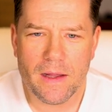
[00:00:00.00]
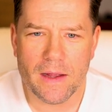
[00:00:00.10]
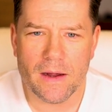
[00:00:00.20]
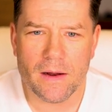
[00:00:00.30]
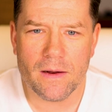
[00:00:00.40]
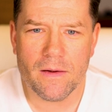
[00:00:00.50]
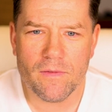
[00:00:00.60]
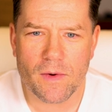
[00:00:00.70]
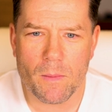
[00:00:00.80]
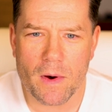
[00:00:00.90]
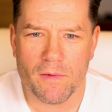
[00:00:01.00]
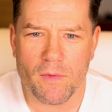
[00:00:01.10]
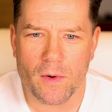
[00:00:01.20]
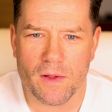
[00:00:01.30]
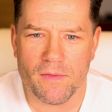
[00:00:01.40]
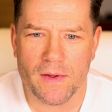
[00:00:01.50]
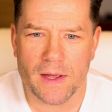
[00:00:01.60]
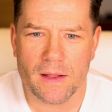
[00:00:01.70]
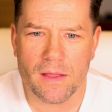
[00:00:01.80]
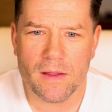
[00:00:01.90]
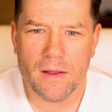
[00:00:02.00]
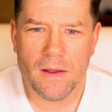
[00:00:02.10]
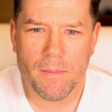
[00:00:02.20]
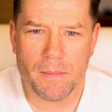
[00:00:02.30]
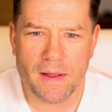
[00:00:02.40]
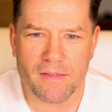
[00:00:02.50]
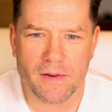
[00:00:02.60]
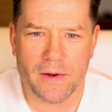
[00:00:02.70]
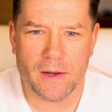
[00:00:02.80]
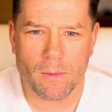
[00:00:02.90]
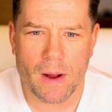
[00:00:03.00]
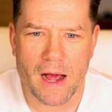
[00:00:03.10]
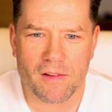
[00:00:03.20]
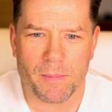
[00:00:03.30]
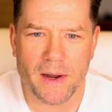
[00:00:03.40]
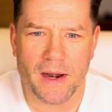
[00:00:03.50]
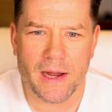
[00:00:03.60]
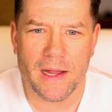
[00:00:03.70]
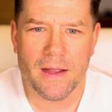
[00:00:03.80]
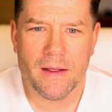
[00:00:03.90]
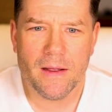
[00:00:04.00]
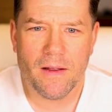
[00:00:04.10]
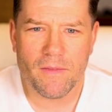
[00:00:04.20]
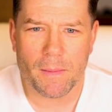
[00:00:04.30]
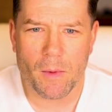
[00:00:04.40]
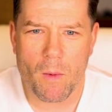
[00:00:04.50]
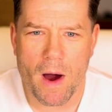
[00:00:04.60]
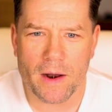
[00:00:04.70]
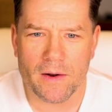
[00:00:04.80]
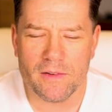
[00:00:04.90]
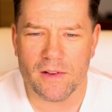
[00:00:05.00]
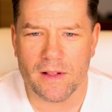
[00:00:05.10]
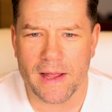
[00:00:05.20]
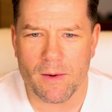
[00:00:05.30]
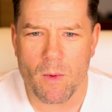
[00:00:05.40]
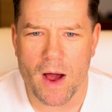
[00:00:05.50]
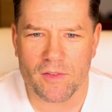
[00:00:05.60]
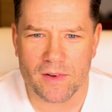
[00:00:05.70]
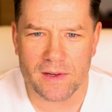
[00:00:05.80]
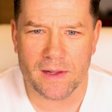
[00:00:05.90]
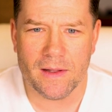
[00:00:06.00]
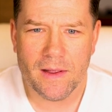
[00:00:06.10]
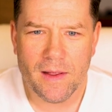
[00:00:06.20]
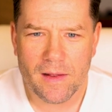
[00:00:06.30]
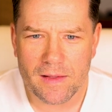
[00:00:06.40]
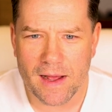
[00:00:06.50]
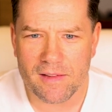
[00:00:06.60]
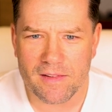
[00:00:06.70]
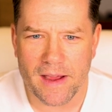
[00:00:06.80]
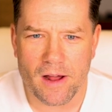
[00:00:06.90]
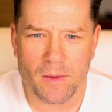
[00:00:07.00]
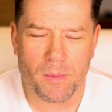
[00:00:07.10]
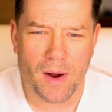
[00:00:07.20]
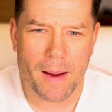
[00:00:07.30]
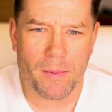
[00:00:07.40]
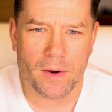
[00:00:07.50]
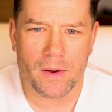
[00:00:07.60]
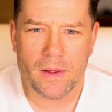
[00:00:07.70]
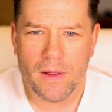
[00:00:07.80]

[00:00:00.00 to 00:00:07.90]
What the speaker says: here from 145th, basically to Roxbury, from the water to Lake Washington. That's Seattle proper.